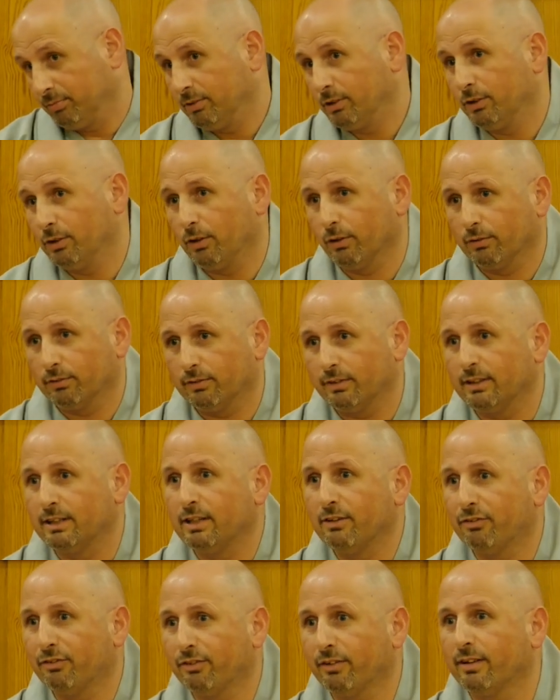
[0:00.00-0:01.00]
you know,
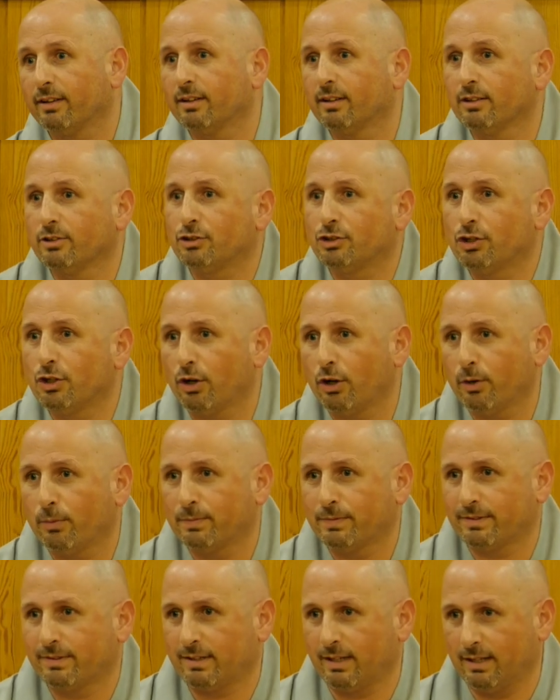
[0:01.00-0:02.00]
different
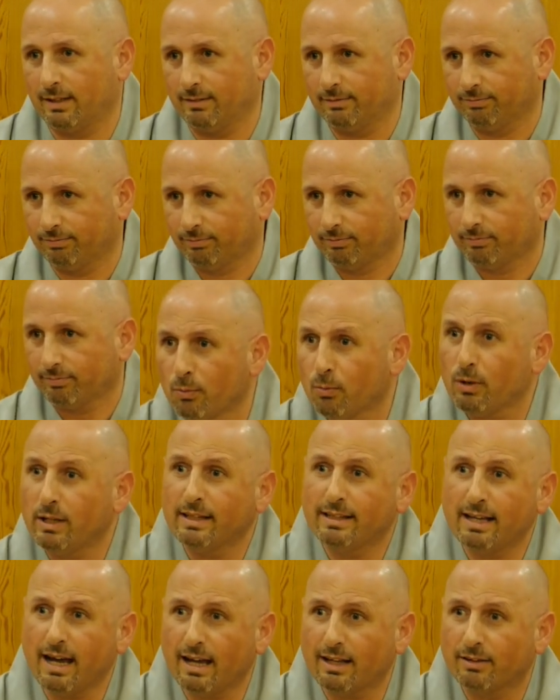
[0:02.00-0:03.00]
jobs, and
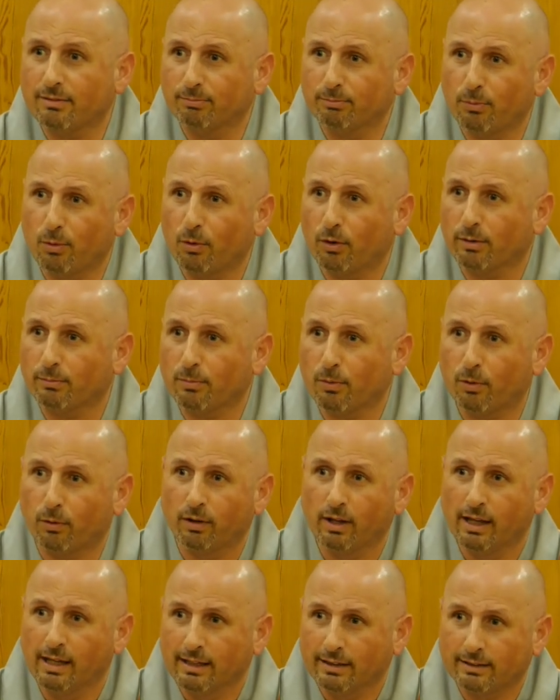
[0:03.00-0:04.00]
will guide more and
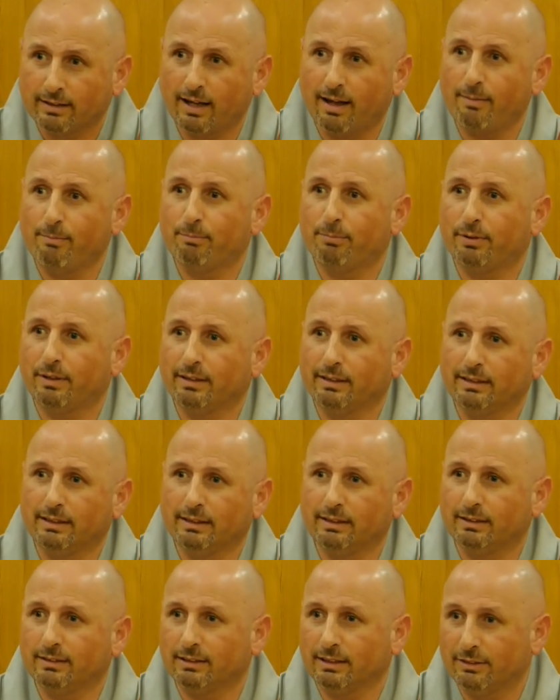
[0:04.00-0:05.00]
more
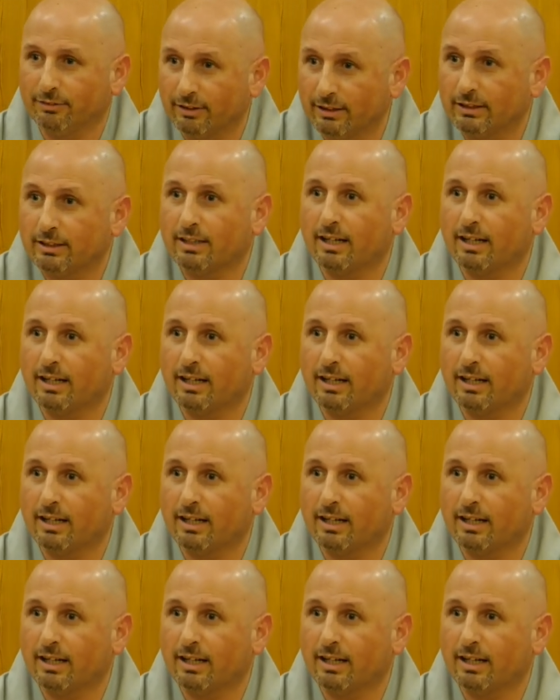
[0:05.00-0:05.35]
company, even